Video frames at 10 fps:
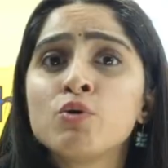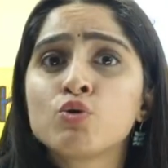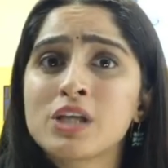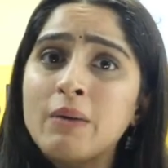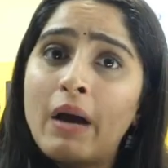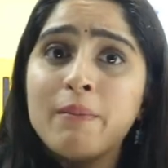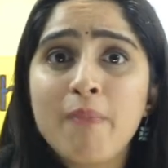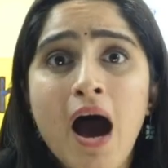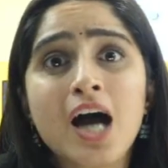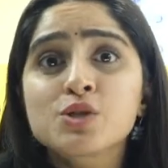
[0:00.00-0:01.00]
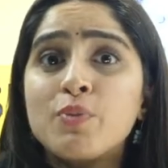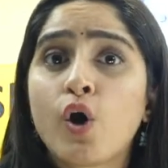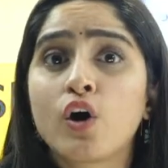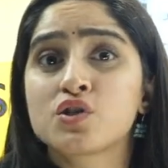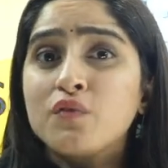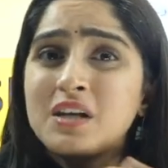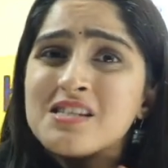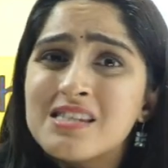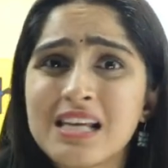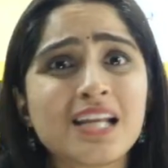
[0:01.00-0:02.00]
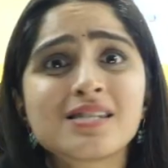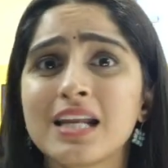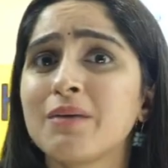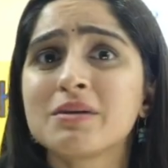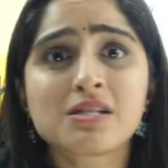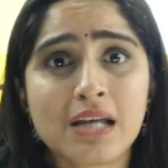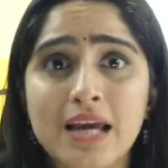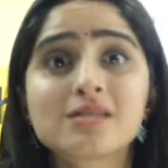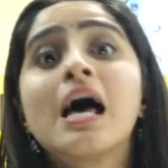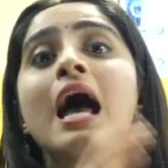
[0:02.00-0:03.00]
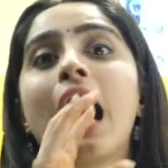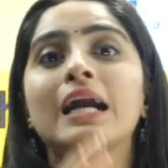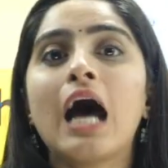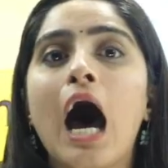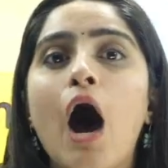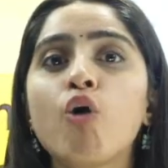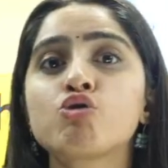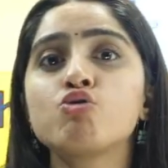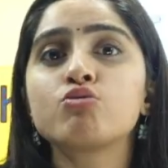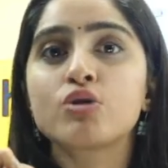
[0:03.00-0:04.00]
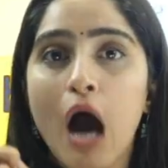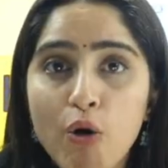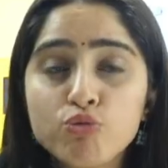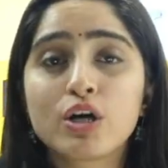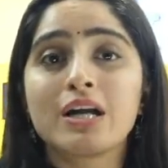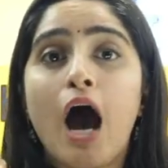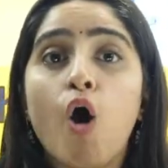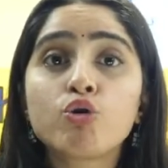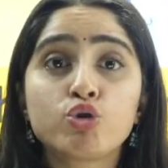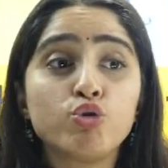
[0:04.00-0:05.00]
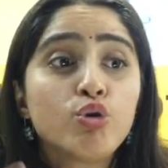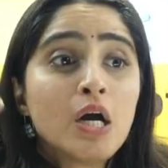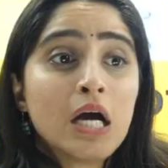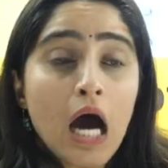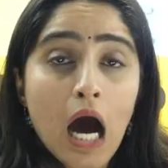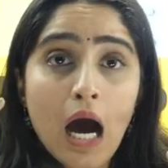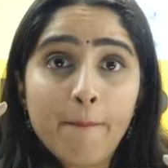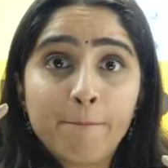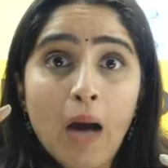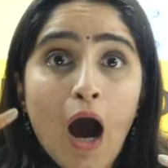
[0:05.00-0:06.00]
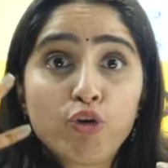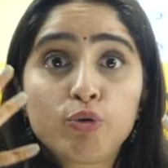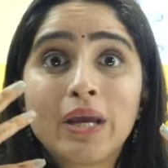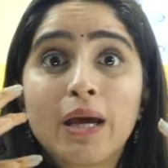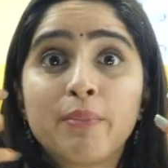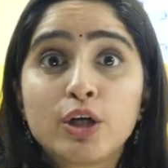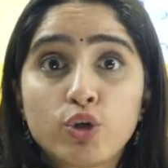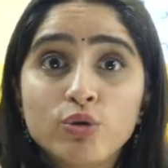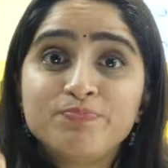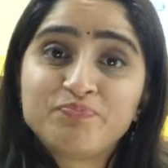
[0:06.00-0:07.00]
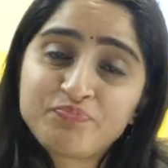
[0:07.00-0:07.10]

losing my marks because of these silly, silly mistakes, and how to counter, how to be able to